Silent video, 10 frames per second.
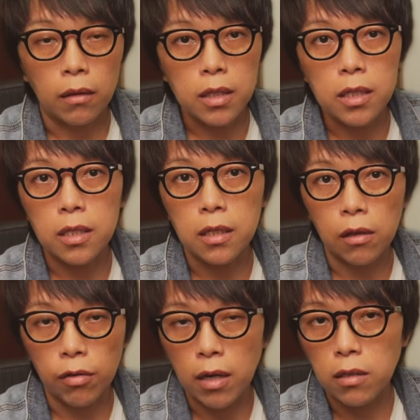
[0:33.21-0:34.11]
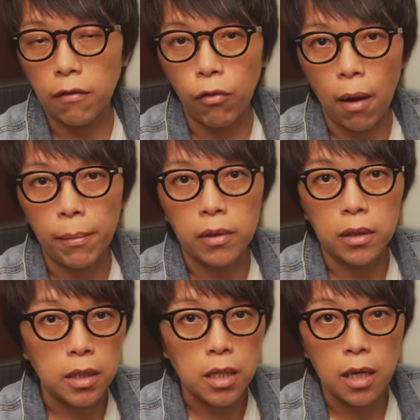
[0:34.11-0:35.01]
Now this is the crux of what I'm going to
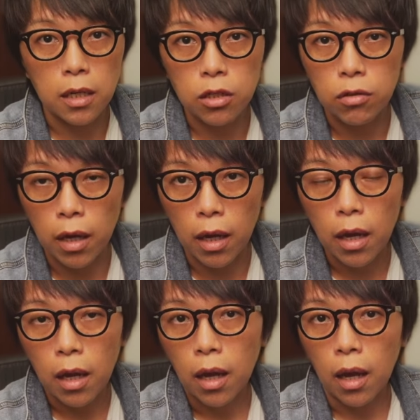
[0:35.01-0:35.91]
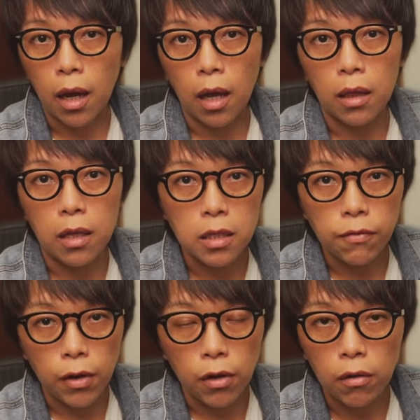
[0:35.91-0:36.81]
discuss today and this
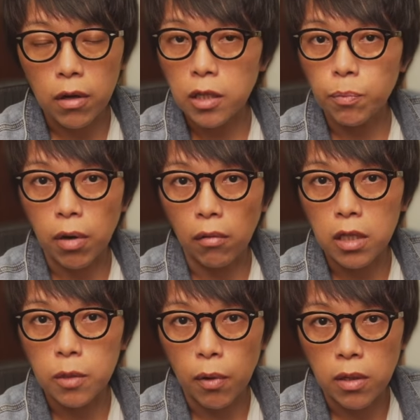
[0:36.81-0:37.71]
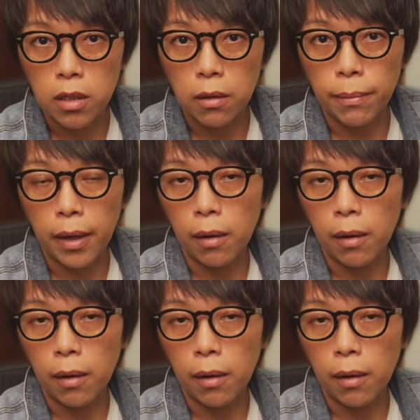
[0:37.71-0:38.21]
video is proudly sponsored by